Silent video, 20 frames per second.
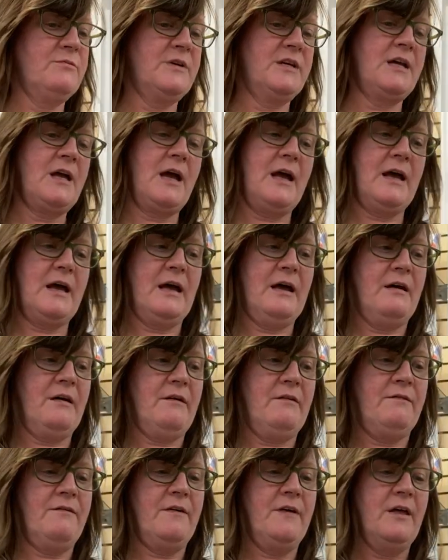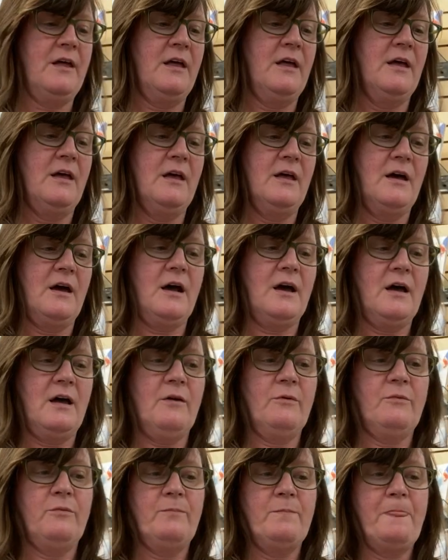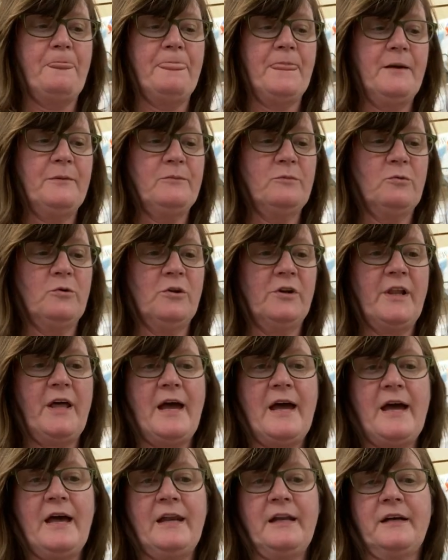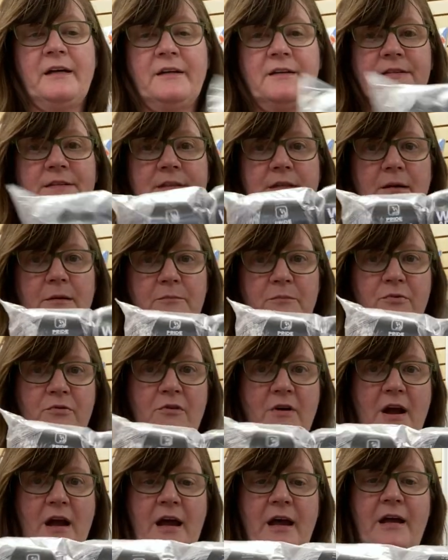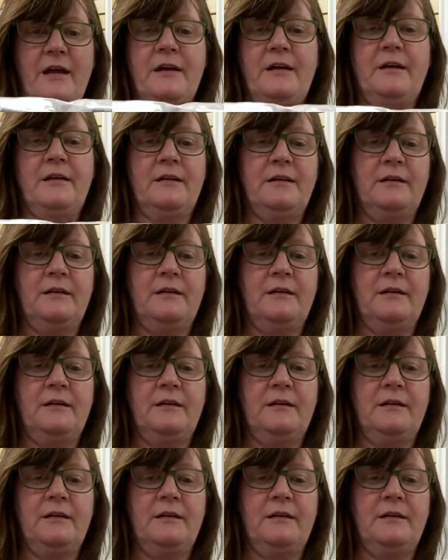we have uh, Wool Addicts Pride.